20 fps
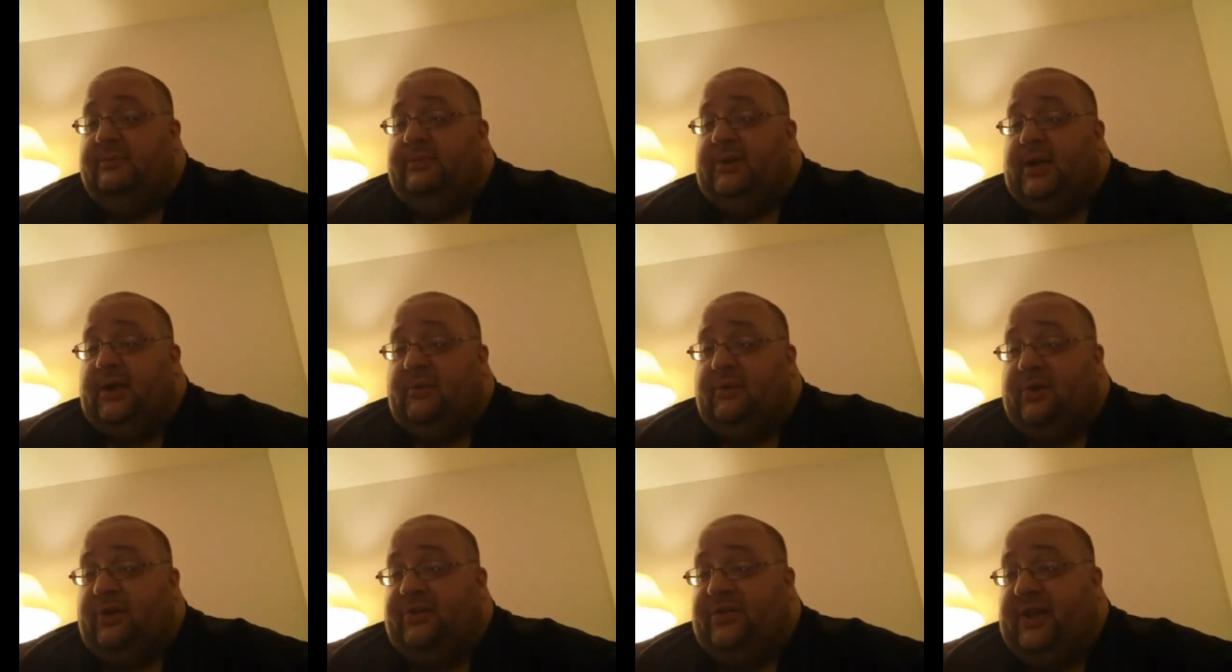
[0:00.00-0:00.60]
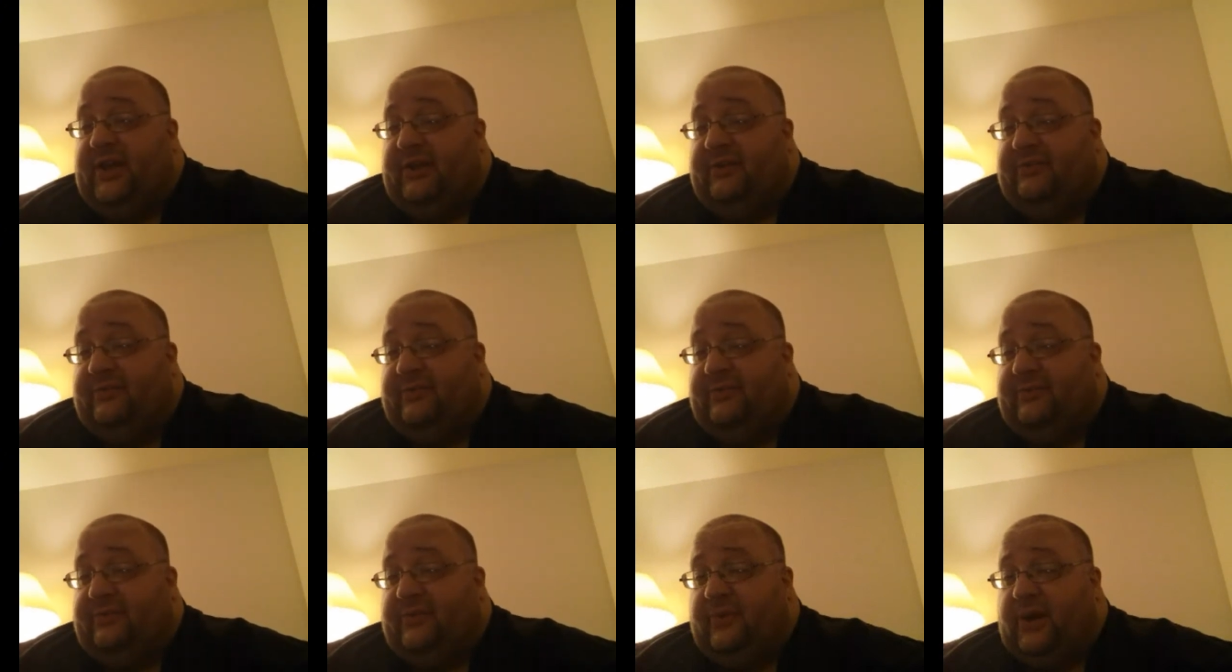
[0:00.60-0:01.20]
But I want to thank
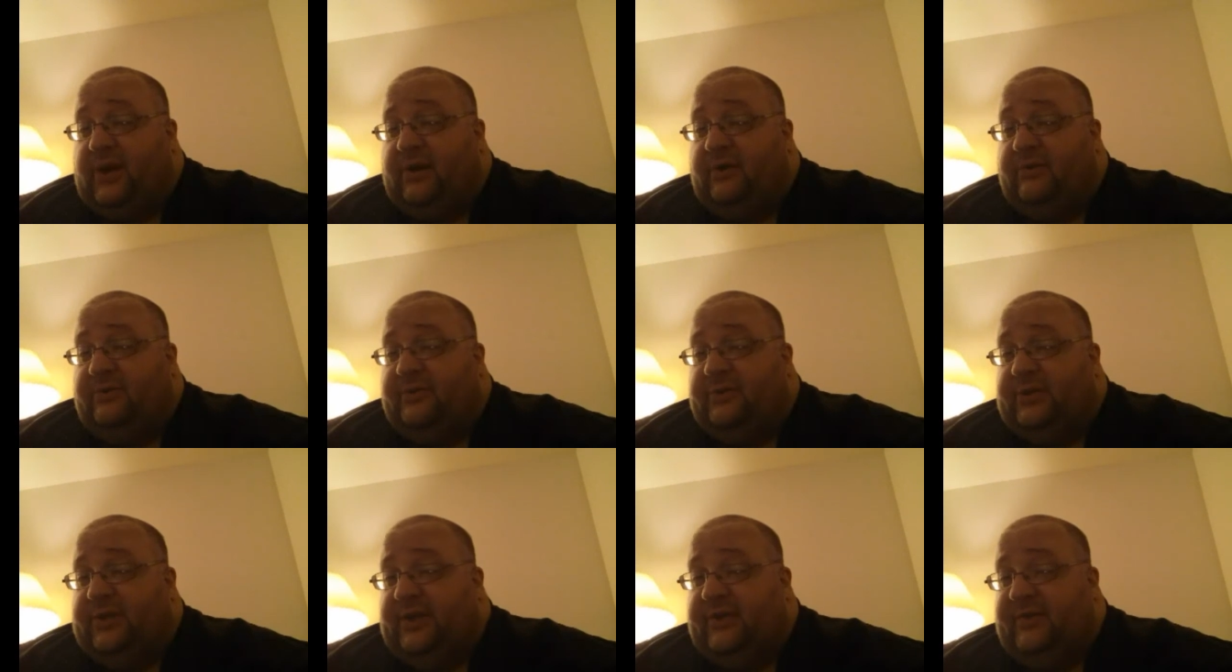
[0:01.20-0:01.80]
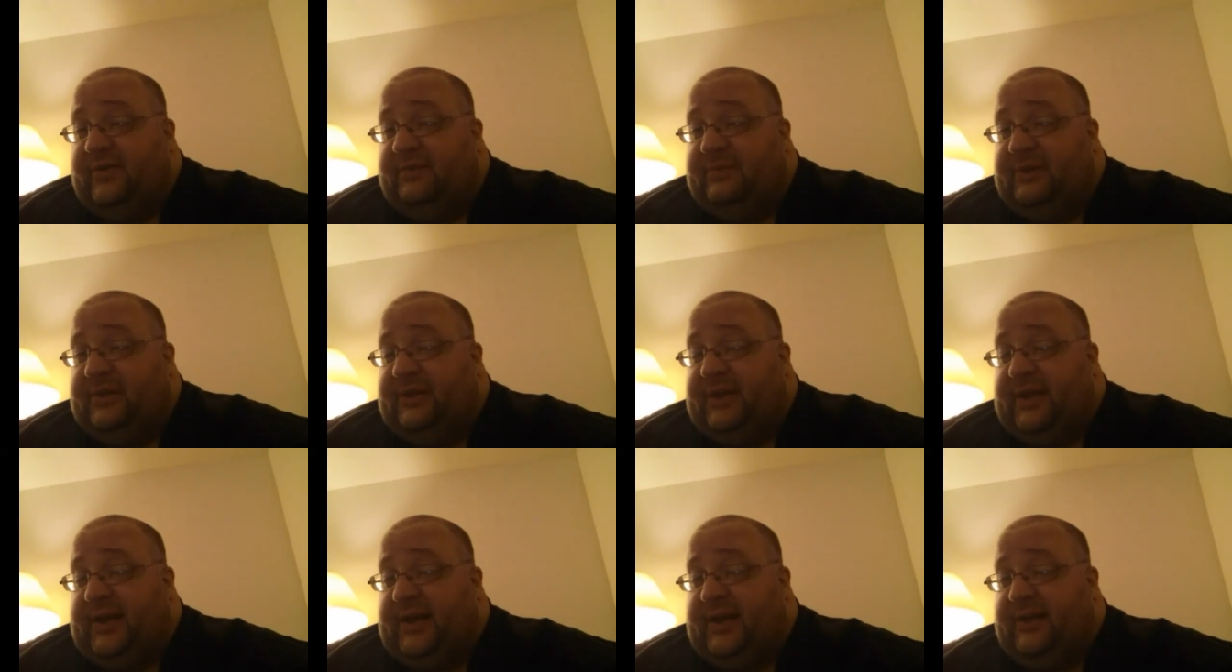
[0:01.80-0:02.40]
Throttle for giving me
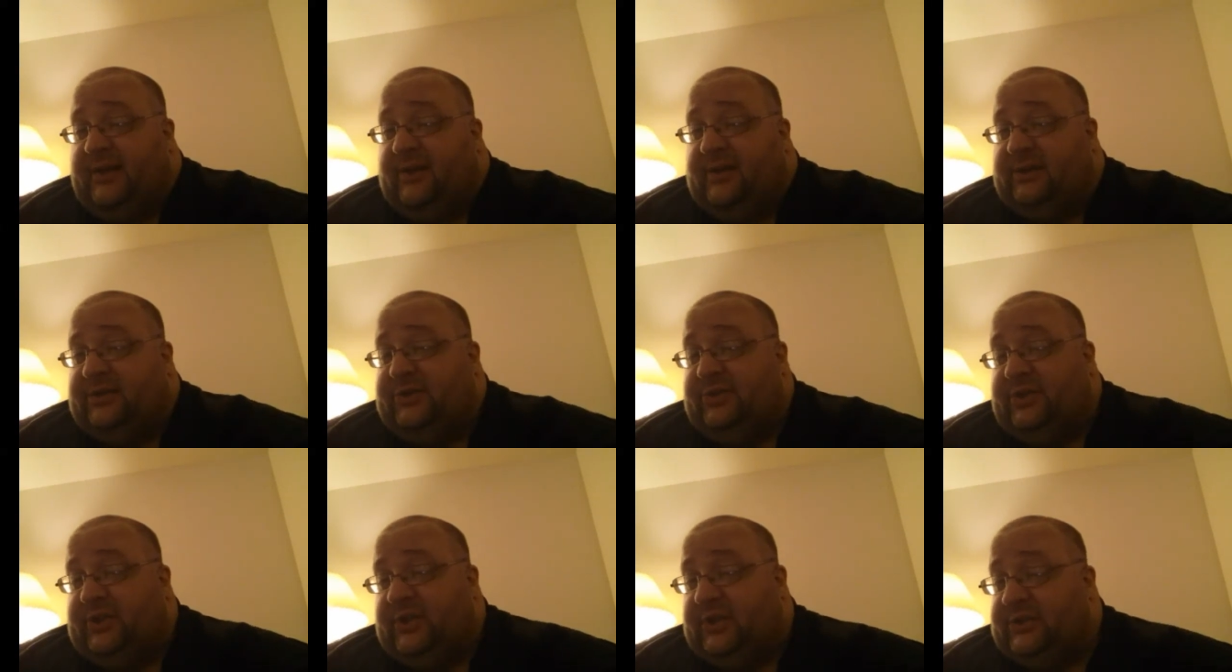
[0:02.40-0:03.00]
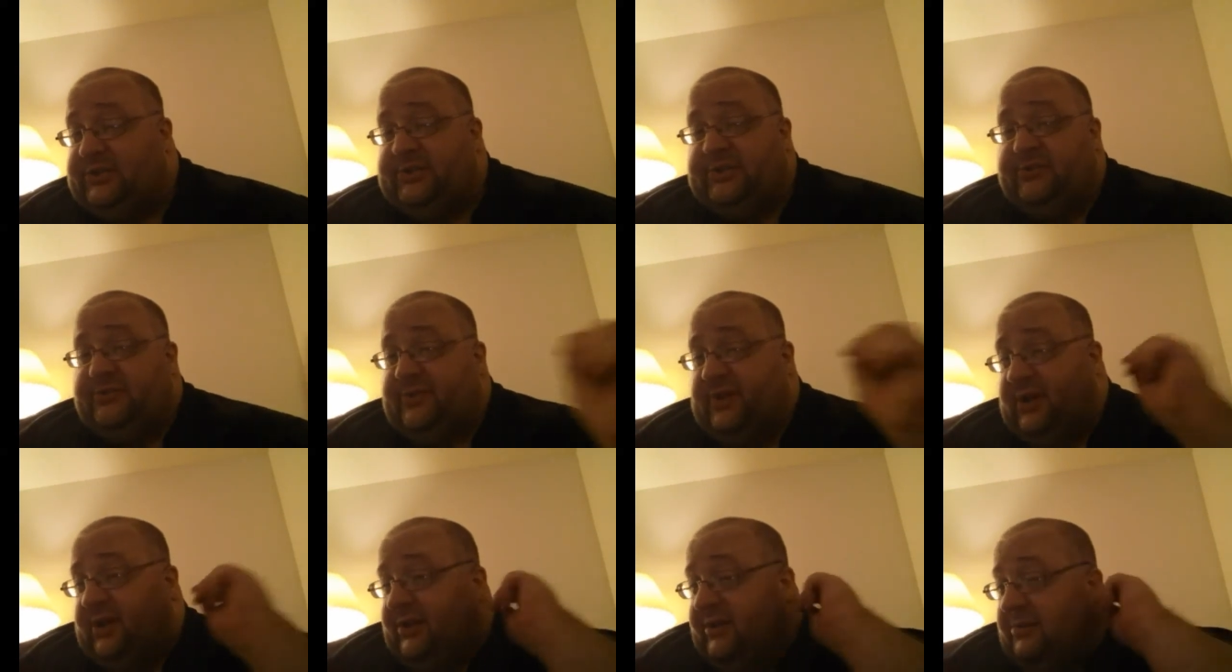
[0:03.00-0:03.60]
that. Uh, you can also
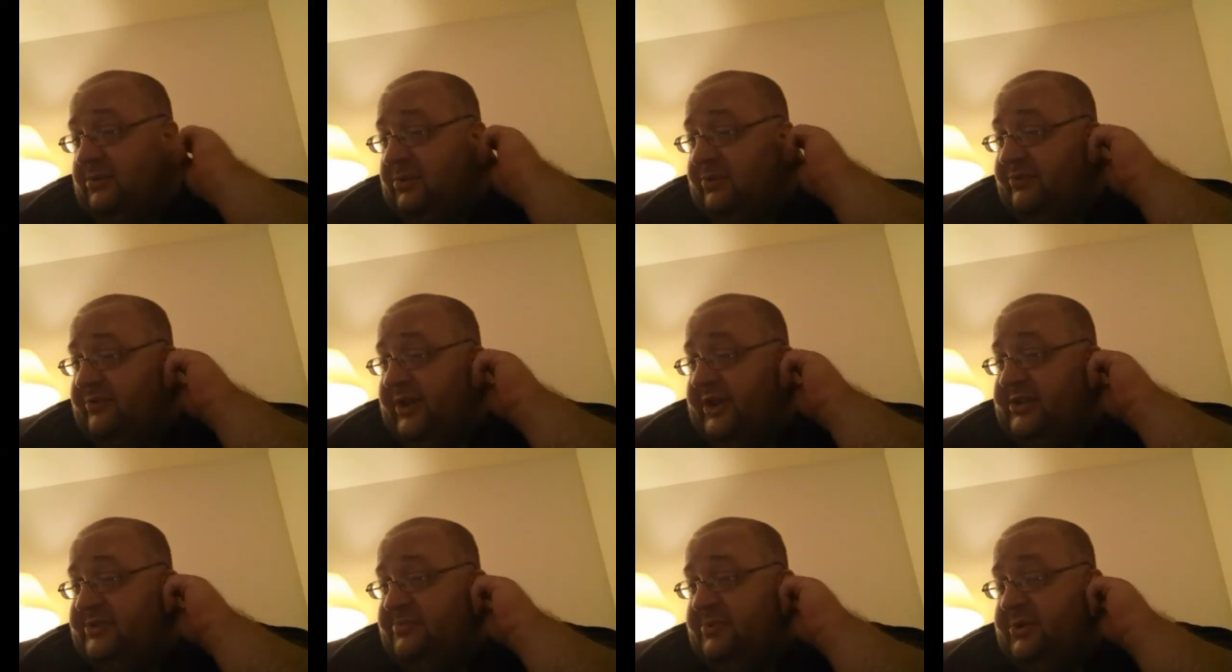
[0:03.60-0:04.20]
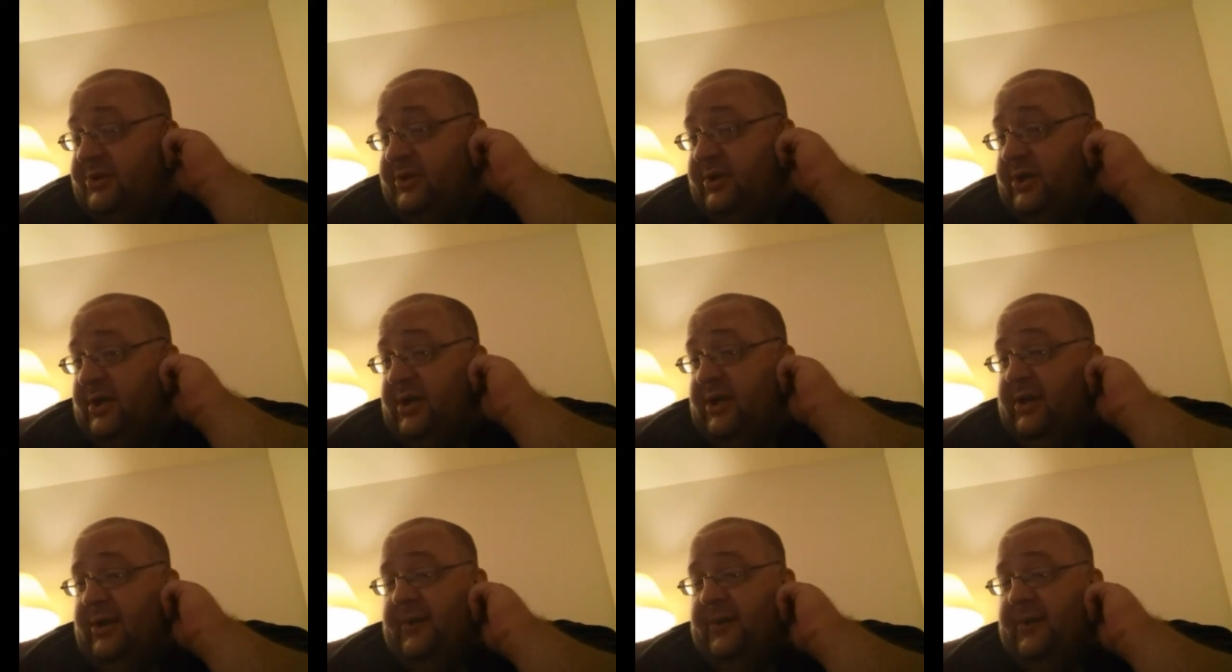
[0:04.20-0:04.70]
follow them on Facebook.